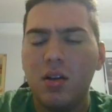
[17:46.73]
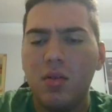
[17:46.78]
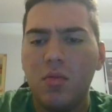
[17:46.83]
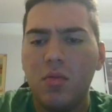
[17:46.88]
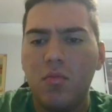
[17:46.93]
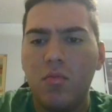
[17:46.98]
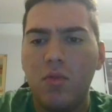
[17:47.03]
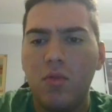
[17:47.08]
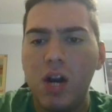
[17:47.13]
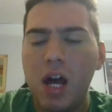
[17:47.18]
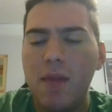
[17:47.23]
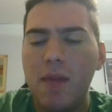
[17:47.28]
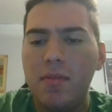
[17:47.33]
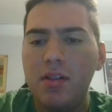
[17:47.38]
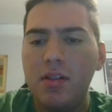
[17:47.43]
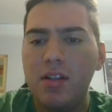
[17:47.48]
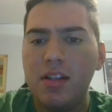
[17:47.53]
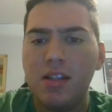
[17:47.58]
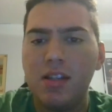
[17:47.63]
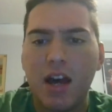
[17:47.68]
what happened to
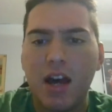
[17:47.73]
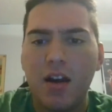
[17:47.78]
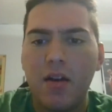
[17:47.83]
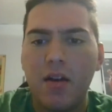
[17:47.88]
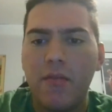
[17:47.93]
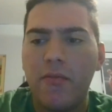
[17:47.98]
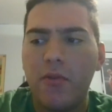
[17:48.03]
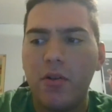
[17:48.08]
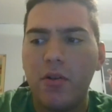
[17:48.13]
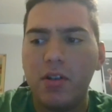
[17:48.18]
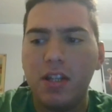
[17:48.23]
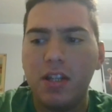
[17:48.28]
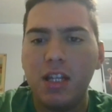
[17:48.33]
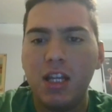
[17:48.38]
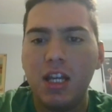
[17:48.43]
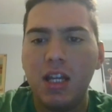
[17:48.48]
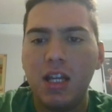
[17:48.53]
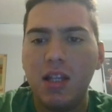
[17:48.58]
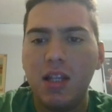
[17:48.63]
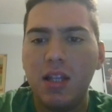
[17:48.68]
this
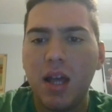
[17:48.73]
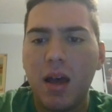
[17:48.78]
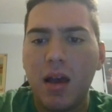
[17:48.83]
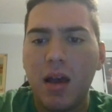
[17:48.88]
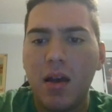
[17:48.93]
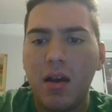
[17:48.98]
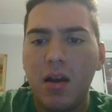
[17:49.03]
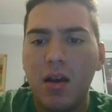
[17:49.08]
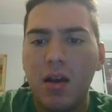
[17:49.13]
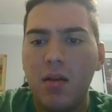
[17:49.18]
9-14 that